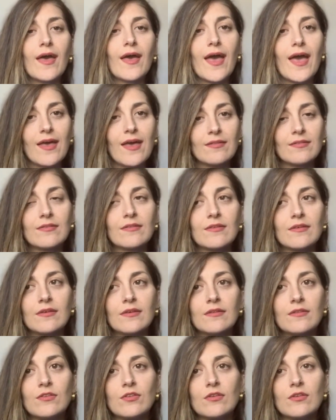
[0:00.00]

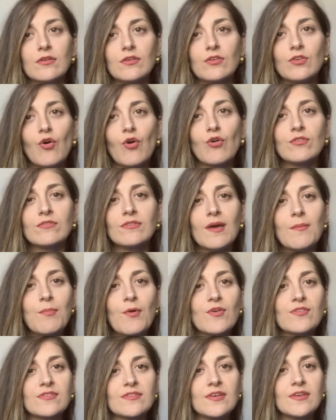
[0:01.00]
and your
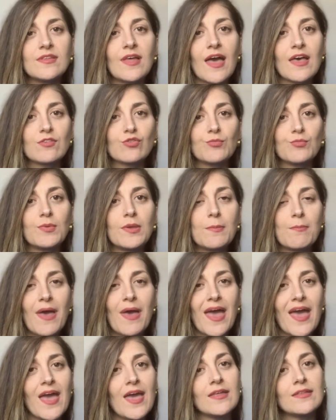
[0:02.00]
deposit has to be
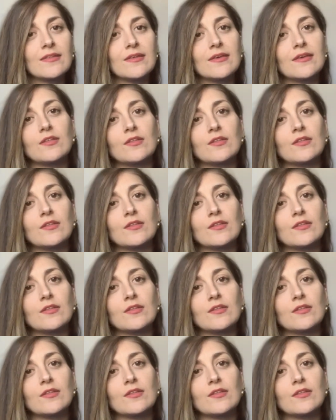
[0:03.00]
paid